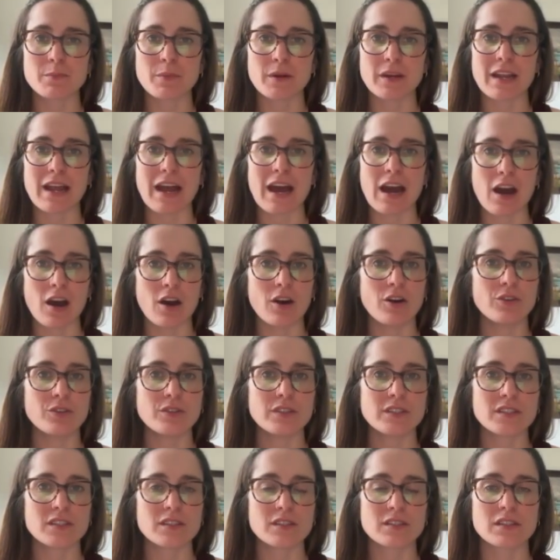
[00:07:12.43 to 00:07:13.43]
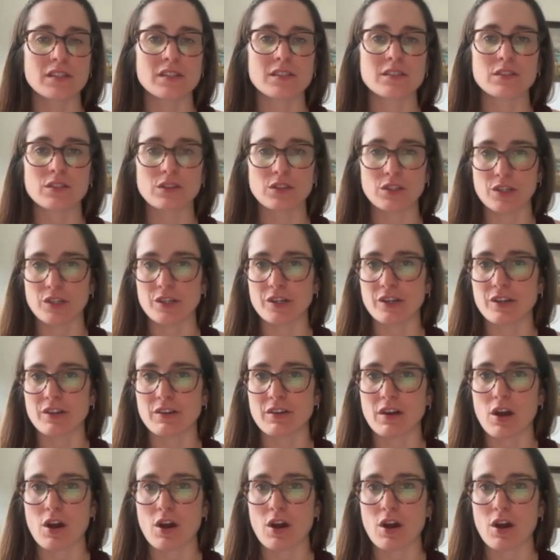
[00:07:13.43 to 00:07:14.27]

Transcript: but how does this look